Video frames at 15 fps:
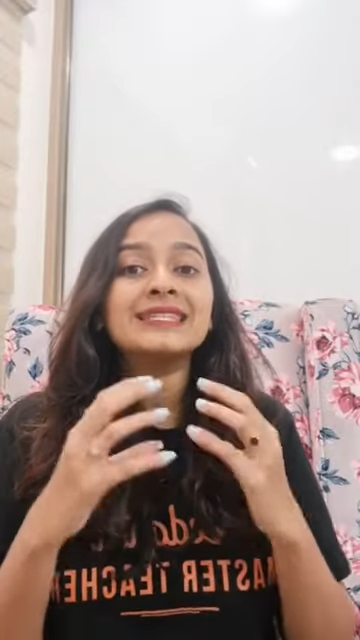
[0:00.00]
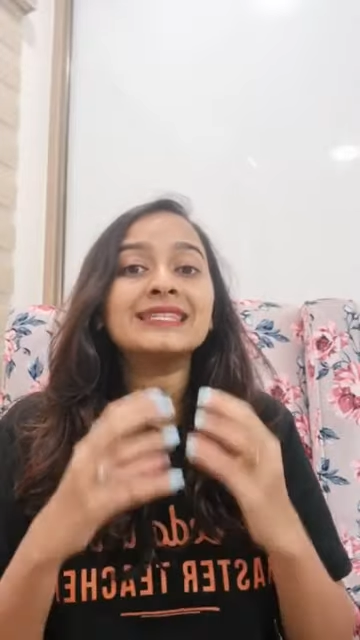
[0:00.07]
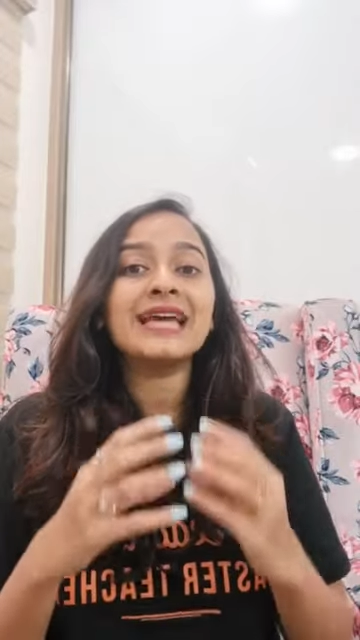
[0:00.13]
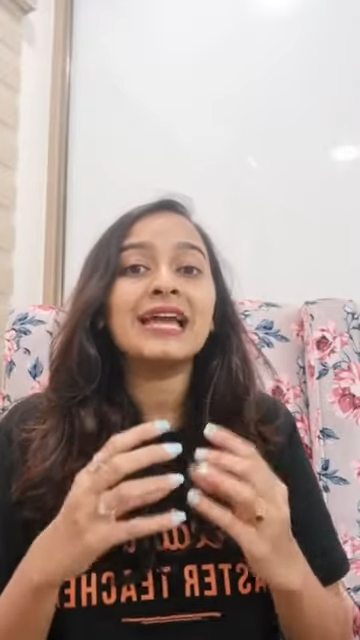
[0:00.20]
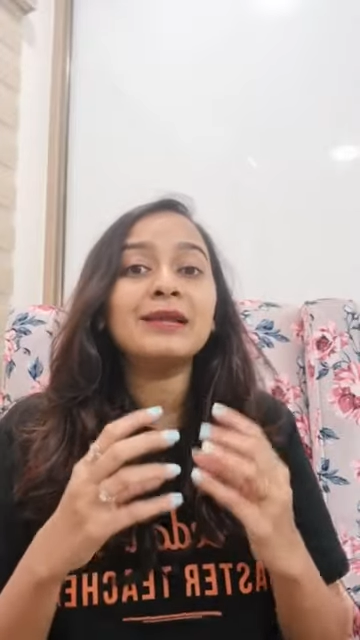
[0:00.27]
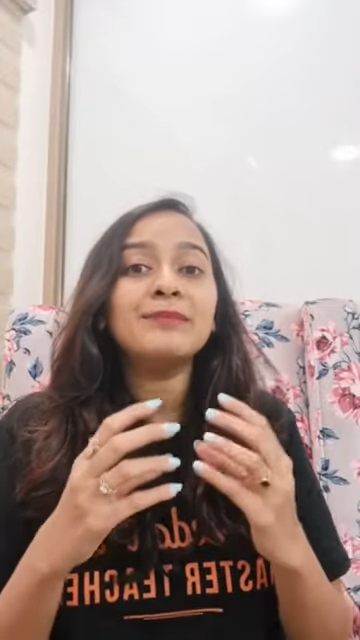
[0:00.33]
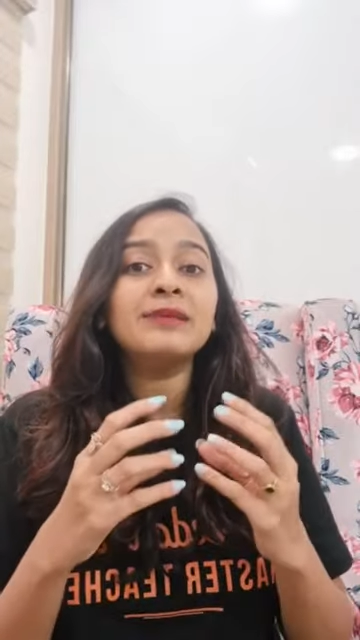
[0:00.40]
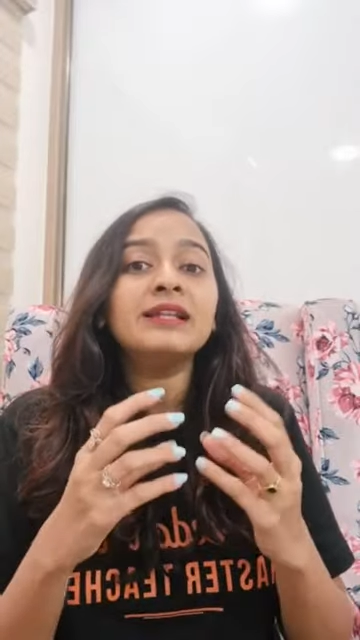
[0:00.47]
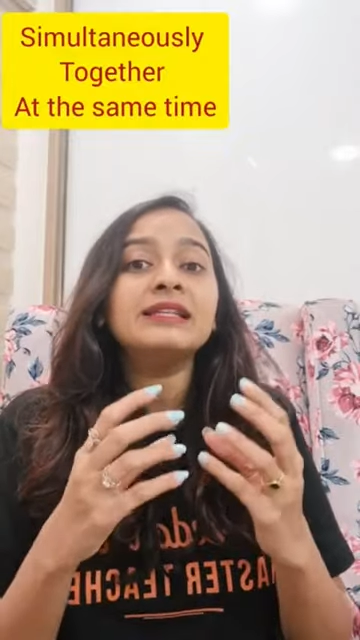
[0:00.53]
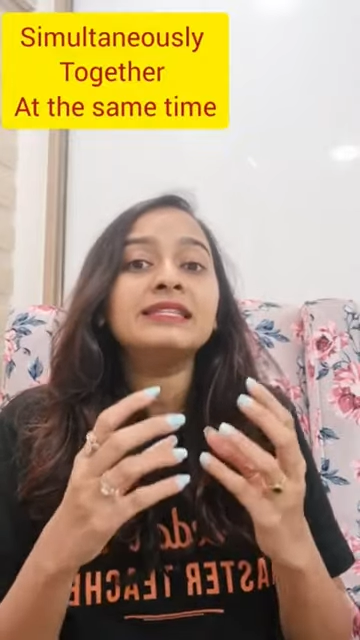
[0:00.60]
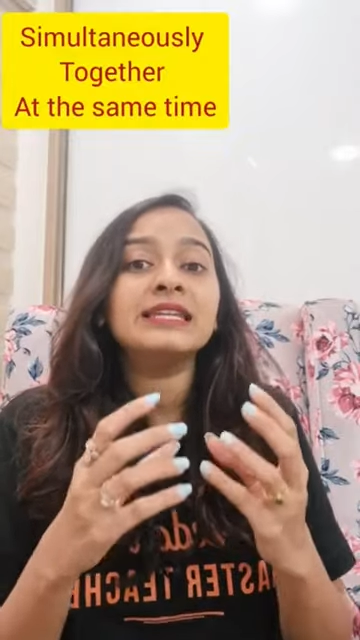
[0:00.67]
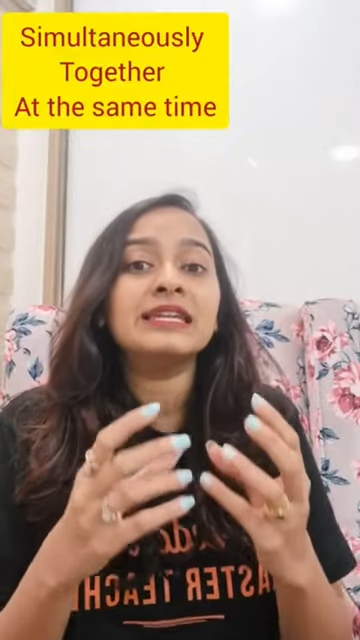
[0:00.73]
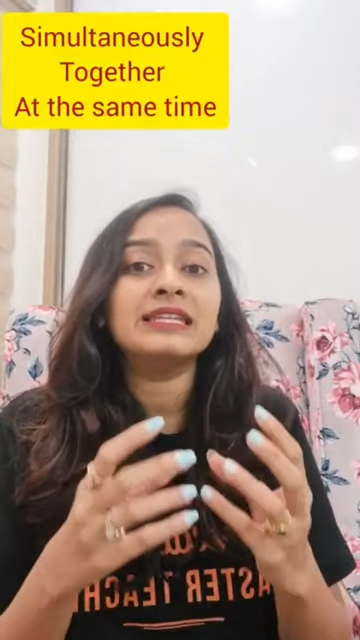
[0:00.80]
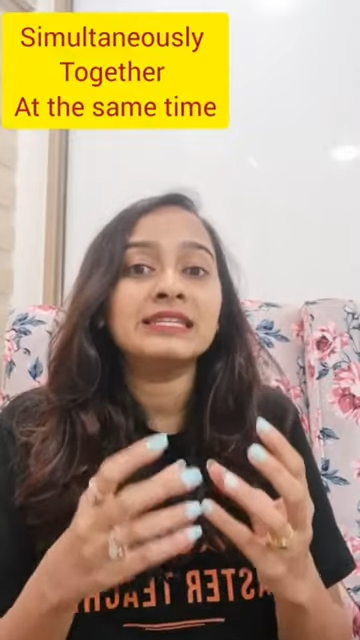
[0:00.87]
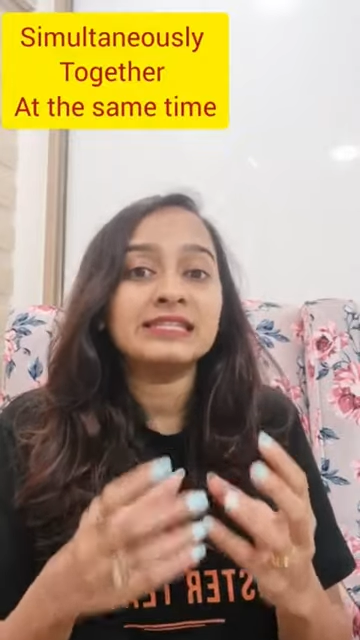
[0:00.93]

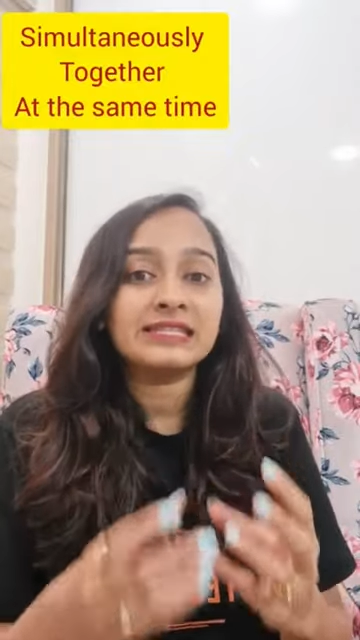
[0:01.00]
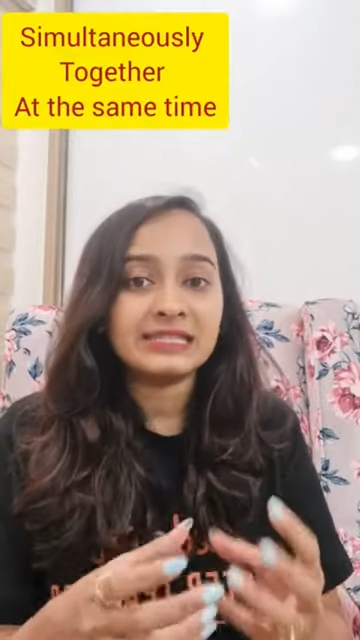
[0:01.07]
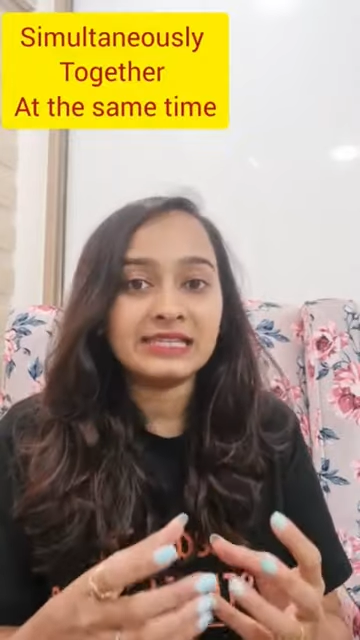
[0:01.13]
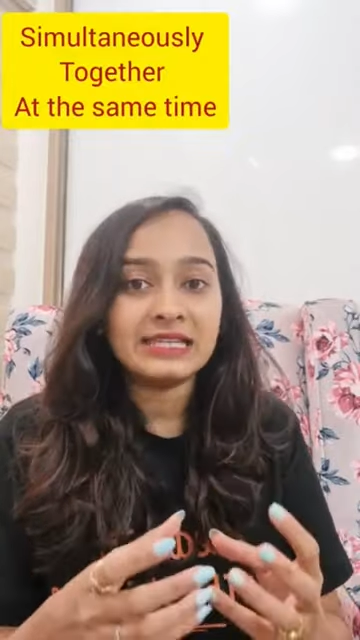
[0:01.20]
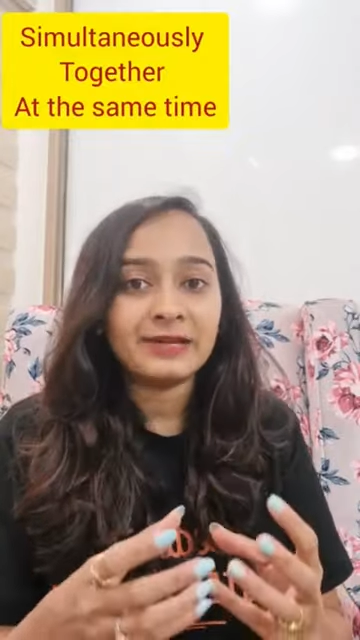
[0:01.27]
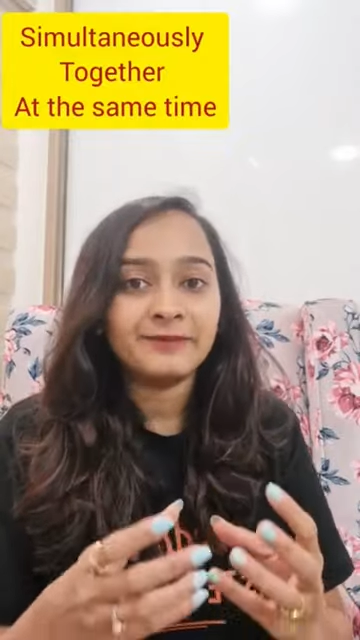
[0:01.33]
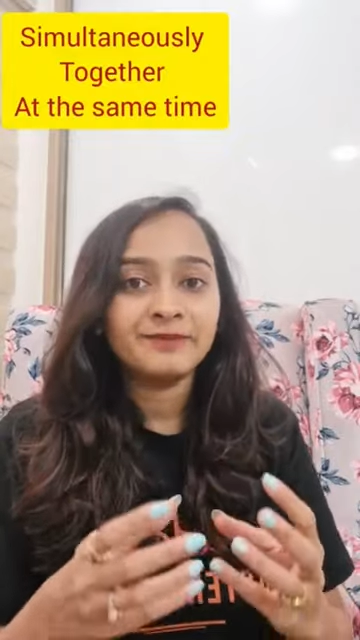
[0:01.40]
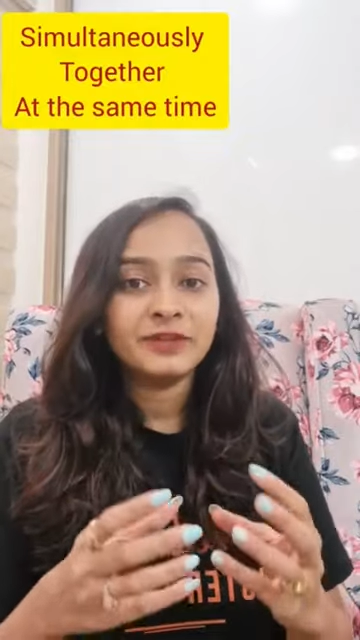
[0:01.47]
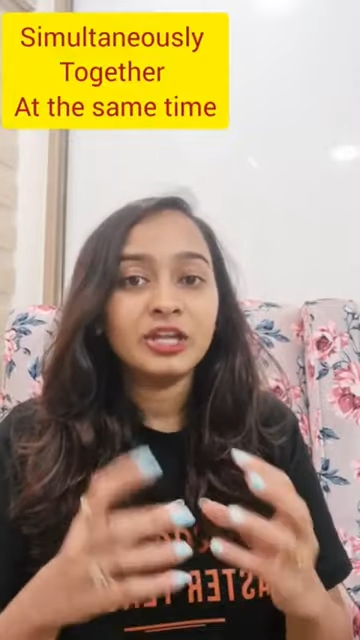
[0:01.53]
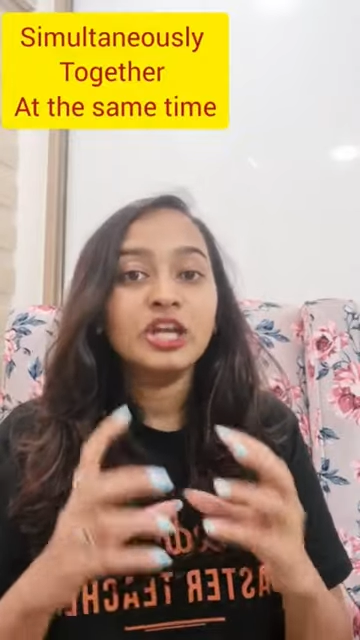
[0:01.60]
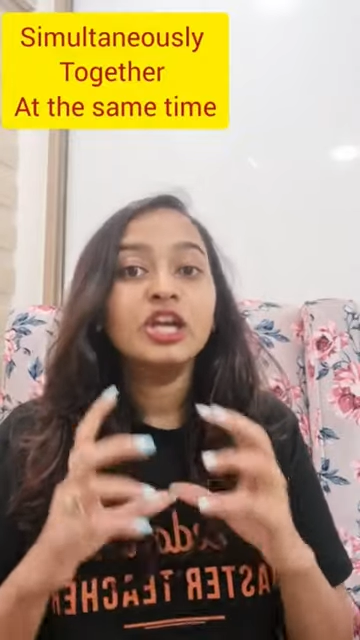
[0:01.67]
simultaneously,